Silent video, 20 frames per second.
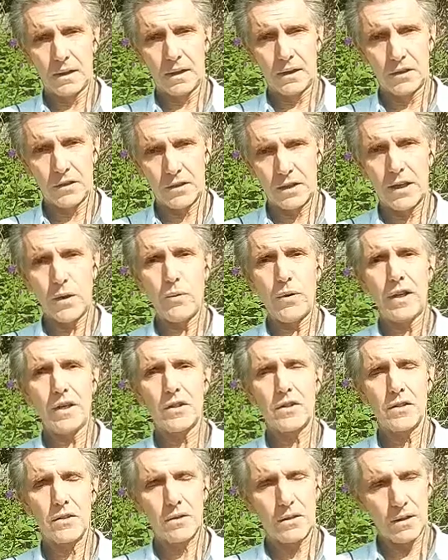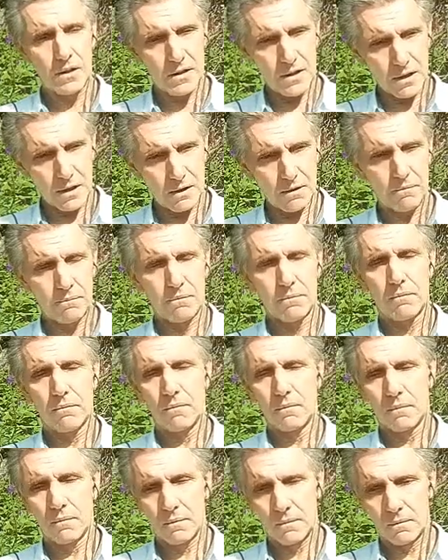In 3 weeks, that's a
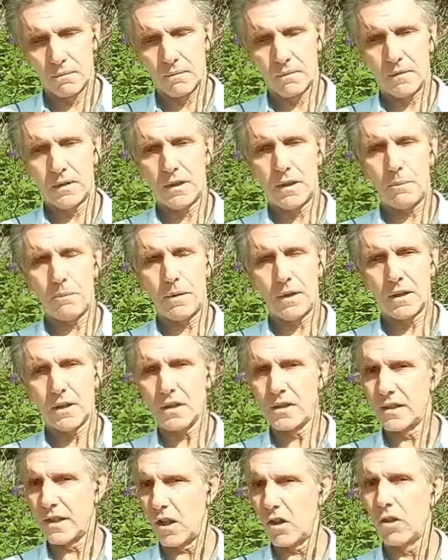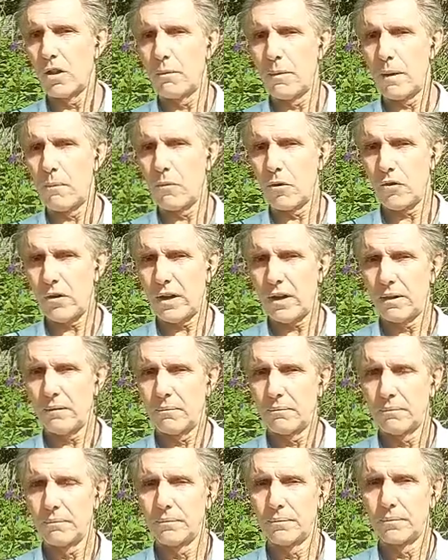typical cellular memory.
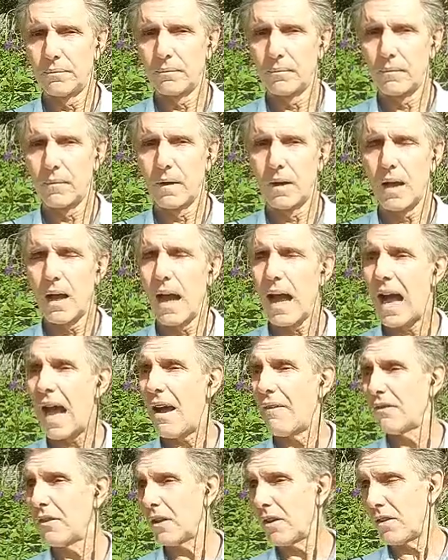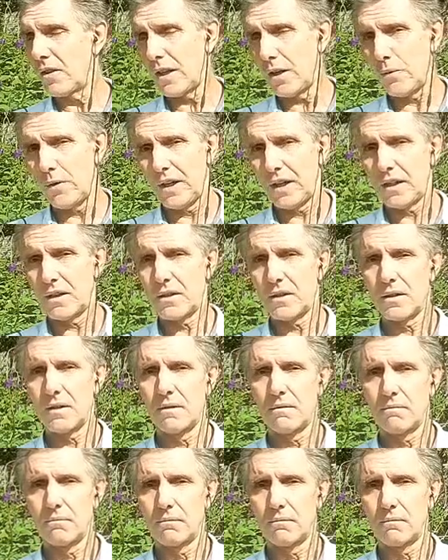After 3 weeks,
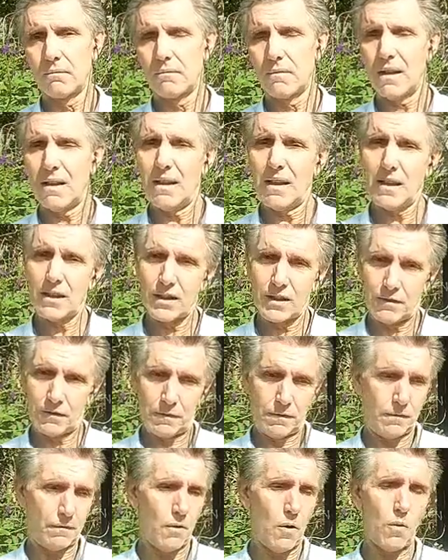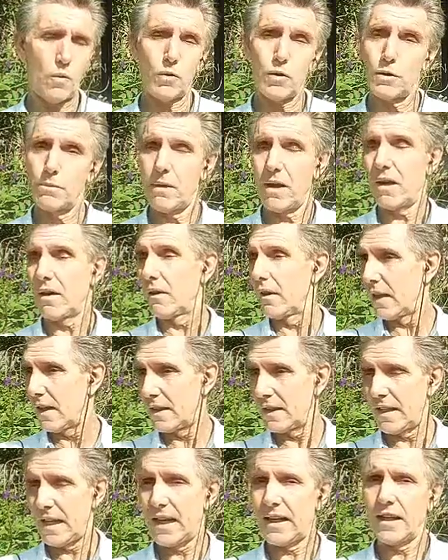well, let's focus better.
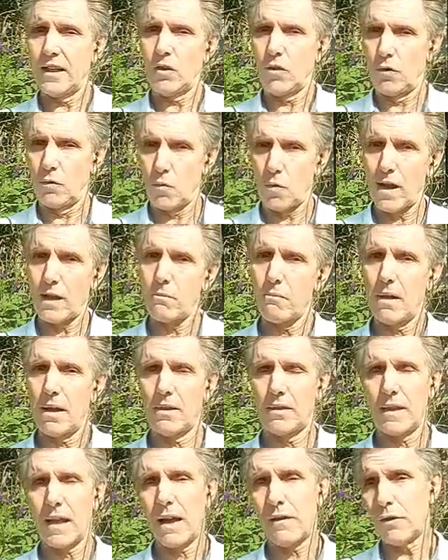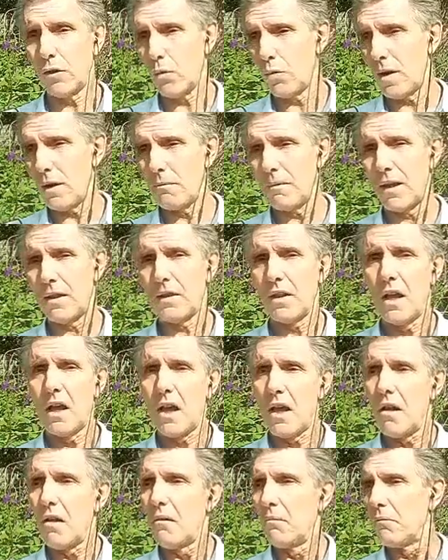Let's take it on 1 month. After 1 month,
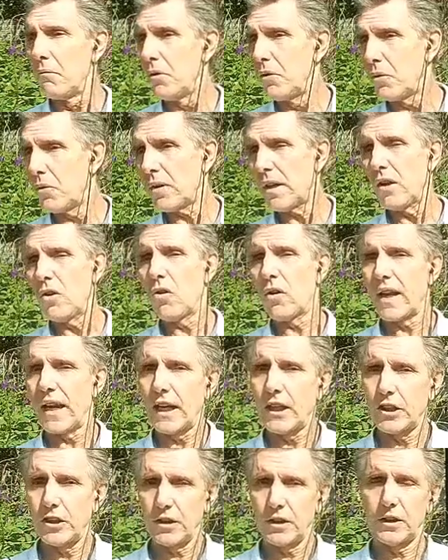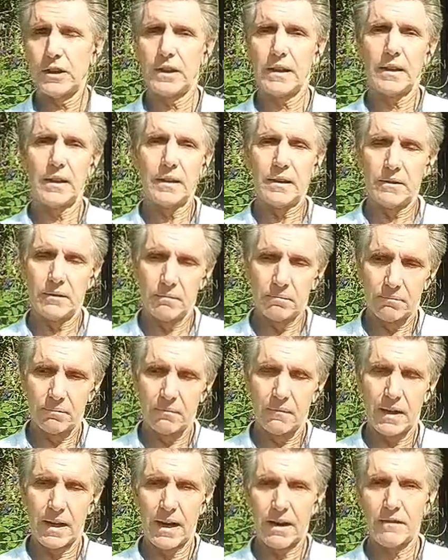you can occasionally
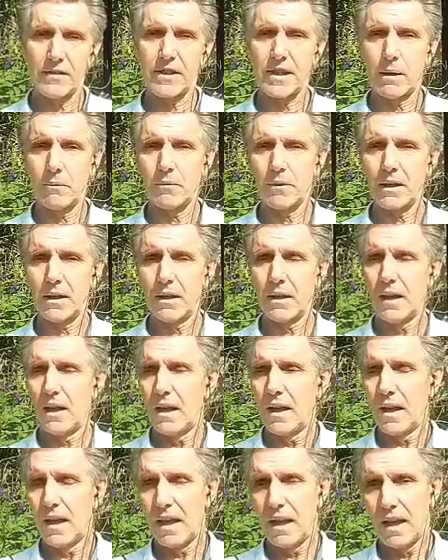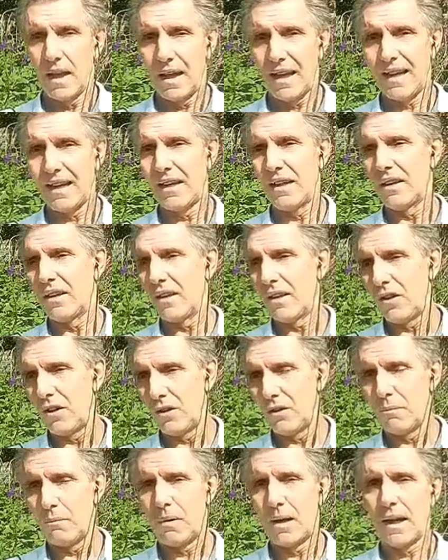have something, and
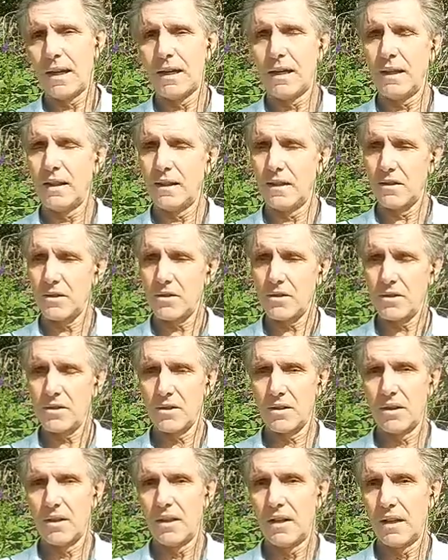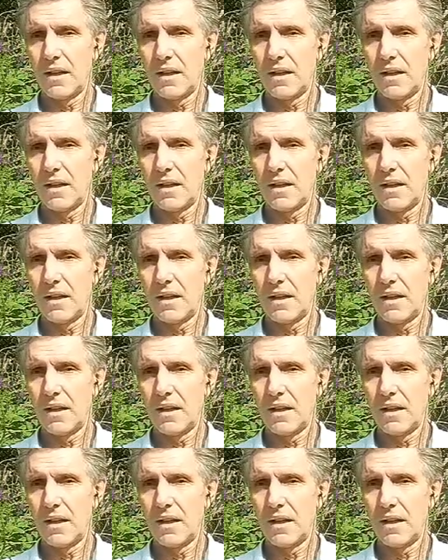your body is